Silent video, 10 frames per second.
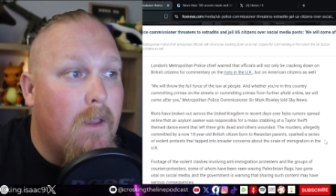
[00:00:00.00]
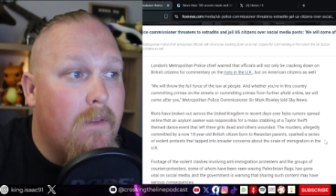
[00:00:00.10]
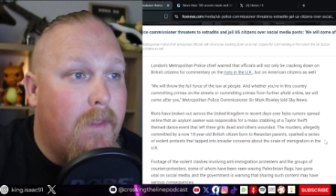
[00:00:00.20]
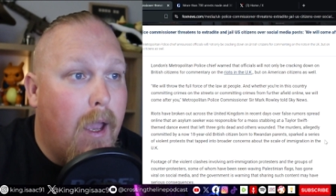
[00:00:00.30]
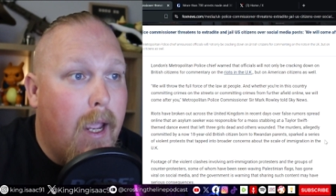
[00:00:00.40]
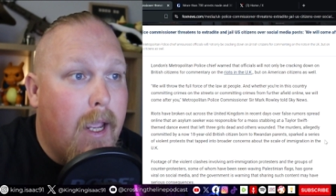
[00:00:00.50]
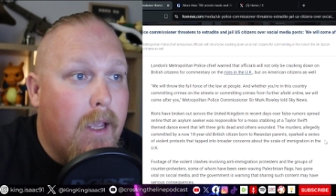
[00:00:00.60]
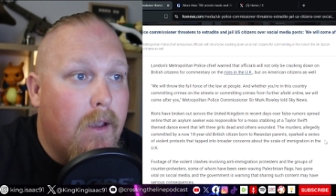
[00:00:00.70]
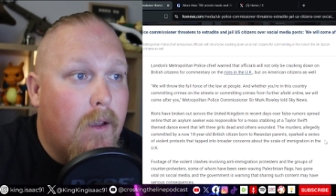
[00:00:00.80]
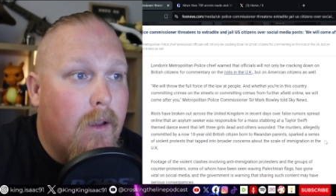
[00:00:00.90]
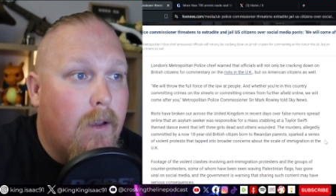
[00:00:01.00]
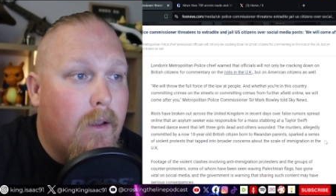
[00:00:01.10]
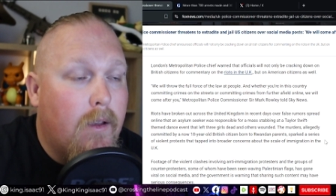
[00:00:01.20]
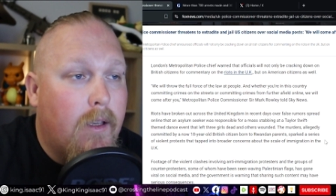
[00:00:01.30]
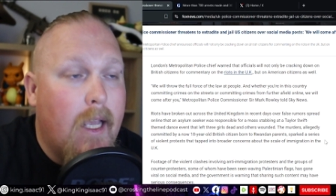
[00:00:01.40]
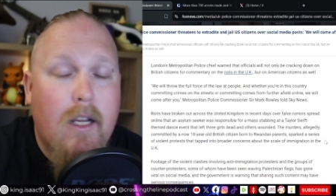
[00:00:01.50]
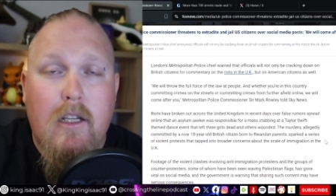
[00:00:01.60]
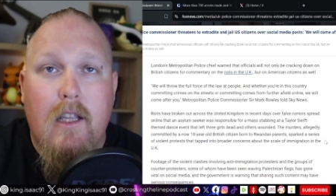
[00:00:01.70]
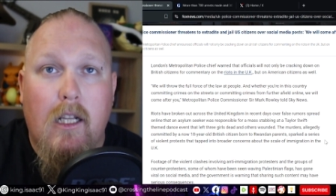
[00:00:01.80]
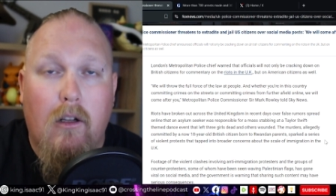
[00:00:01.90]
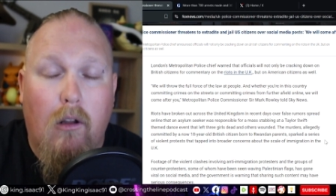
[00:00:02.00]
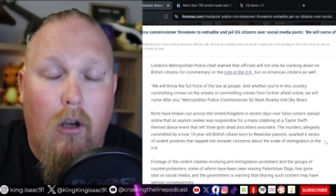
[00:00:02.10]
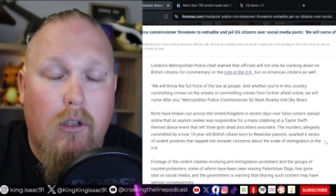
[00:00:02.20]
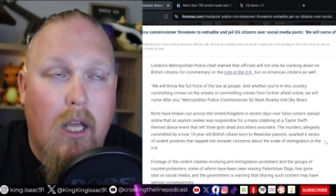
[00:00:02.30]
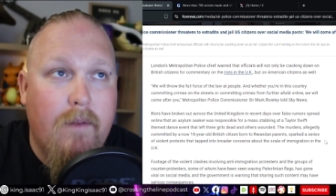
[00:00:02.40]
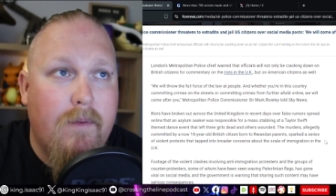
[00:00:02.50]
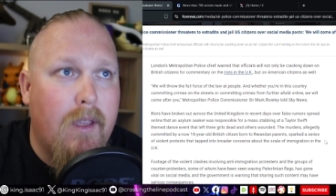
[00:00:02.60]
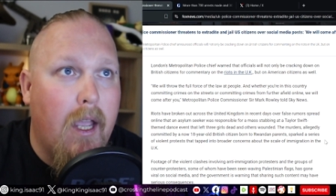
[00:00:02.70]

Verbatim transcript: they get into their little enclaves.